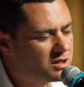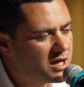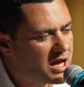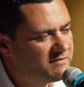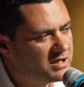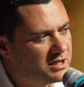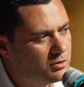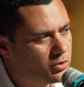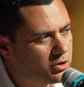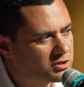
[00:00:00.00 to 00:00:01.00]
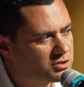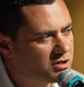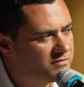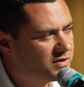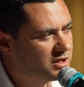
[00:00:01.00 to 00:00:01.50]
And then he worked
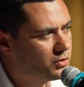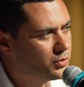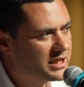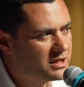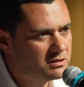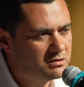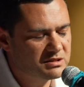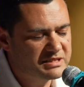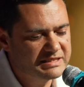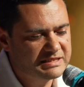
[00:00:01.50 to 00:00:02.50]
on the UN